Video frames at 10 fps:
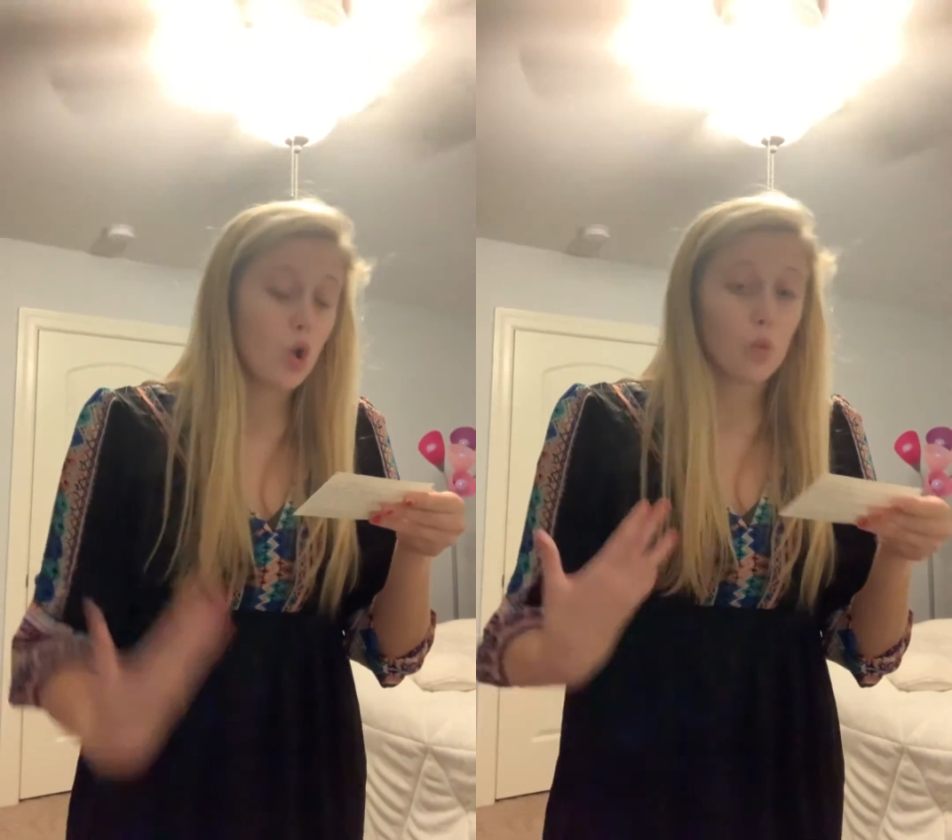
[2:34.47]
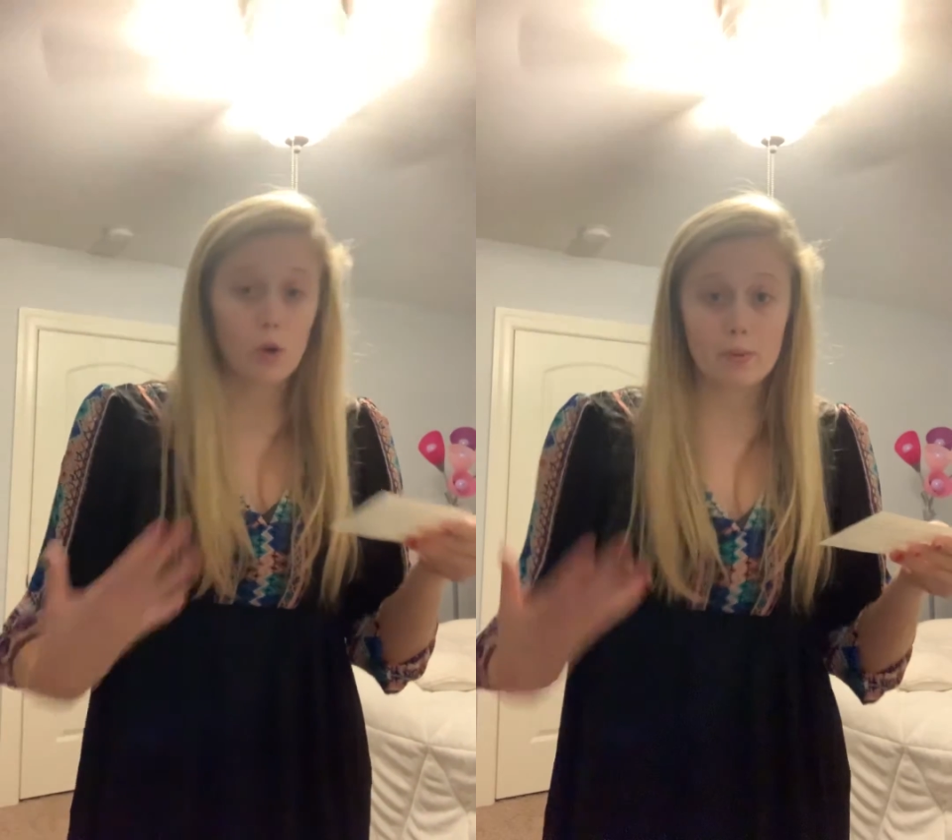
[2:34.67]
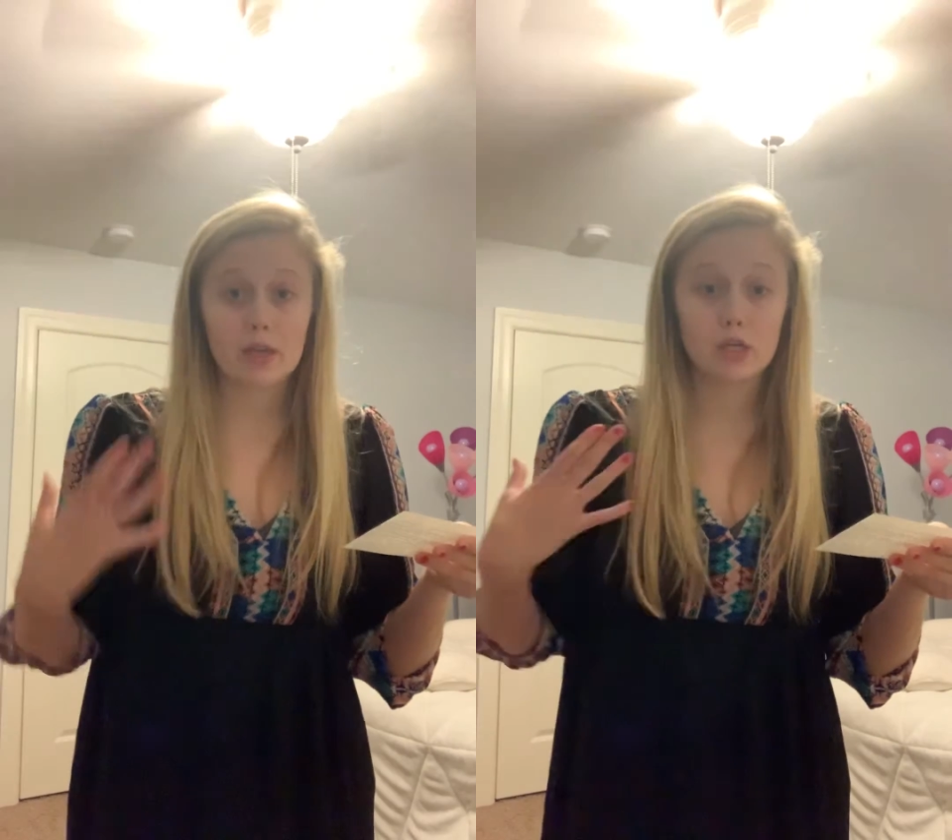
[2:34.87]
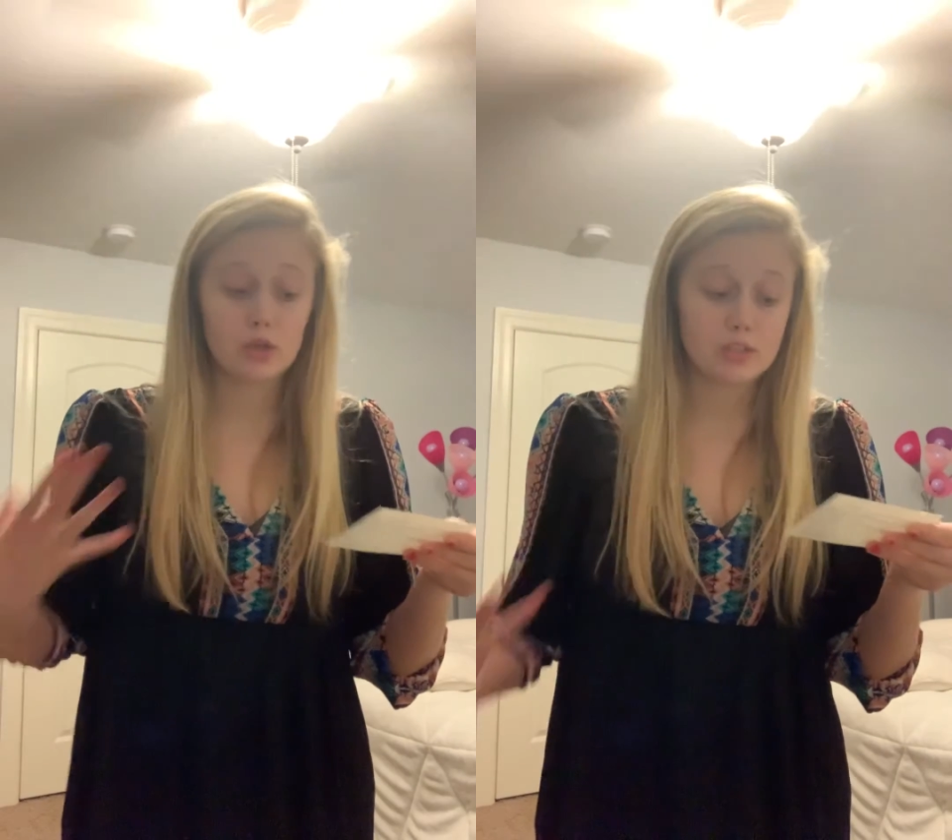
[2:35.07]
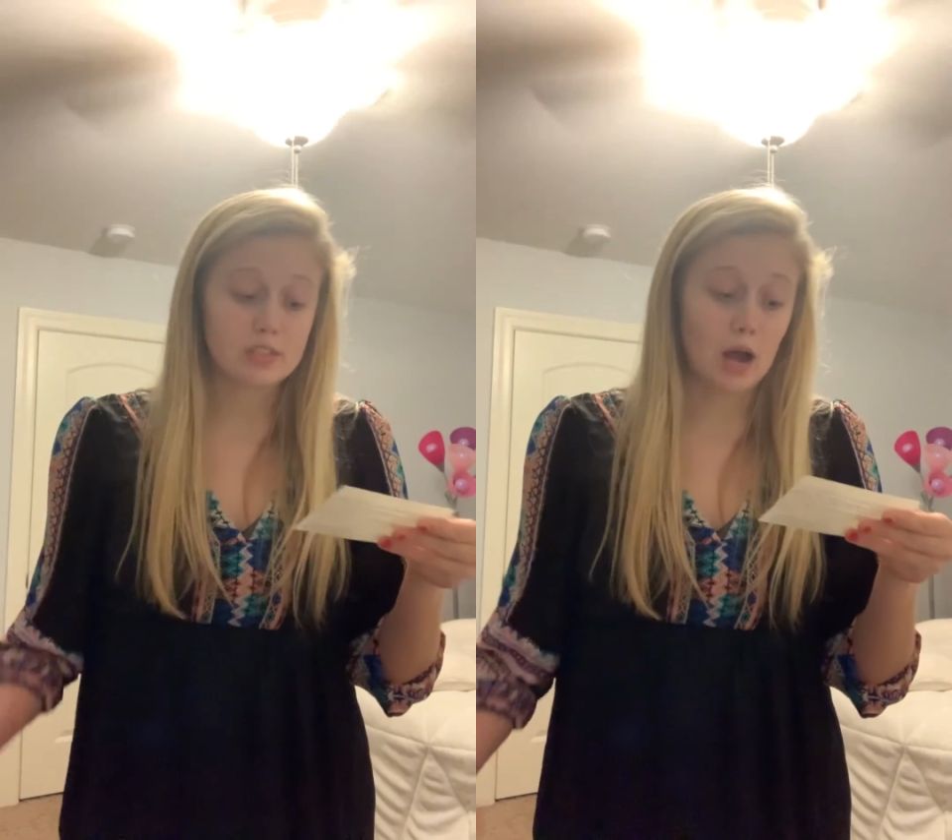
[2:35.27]
what we can do to
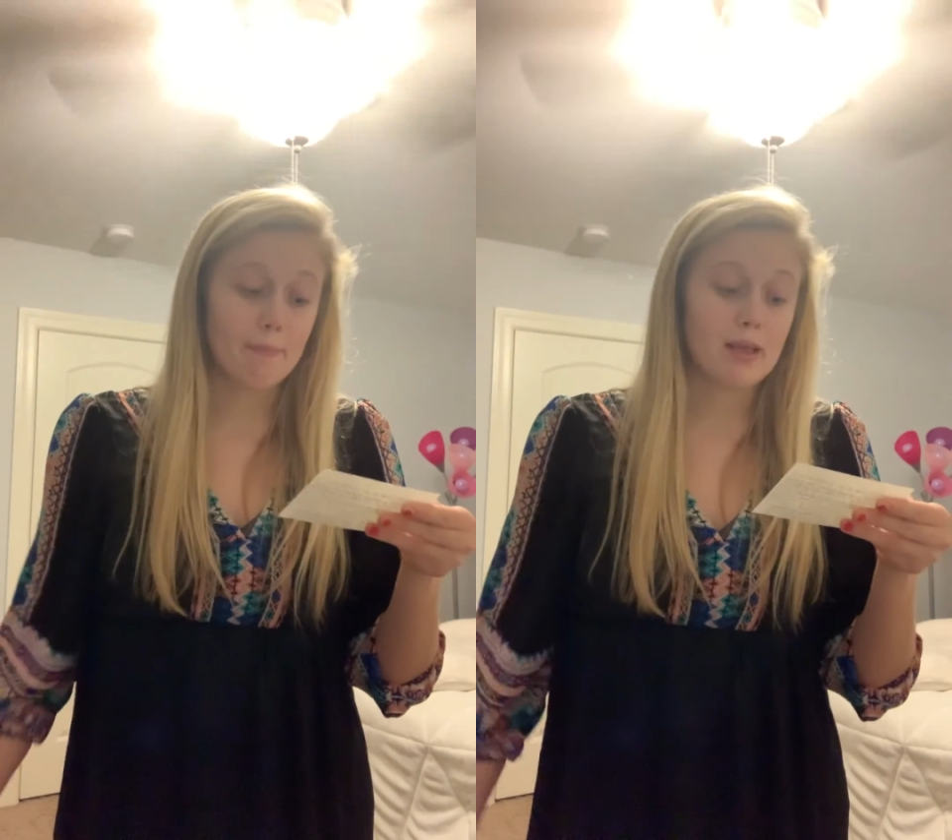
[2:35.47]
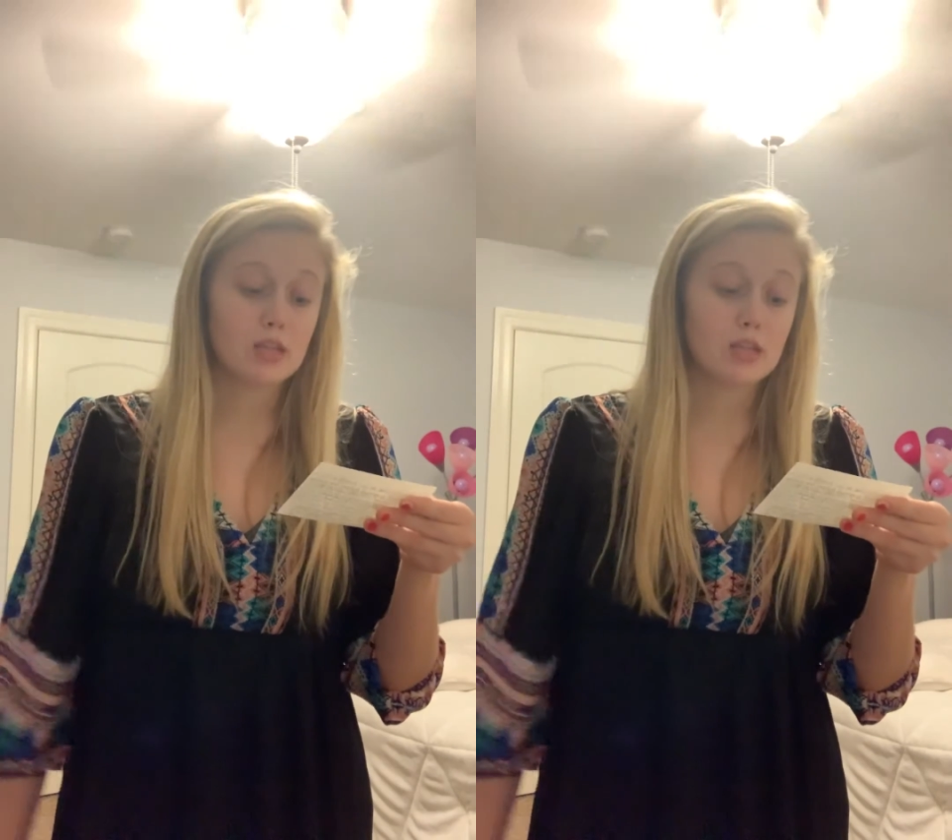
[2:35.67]
stop it.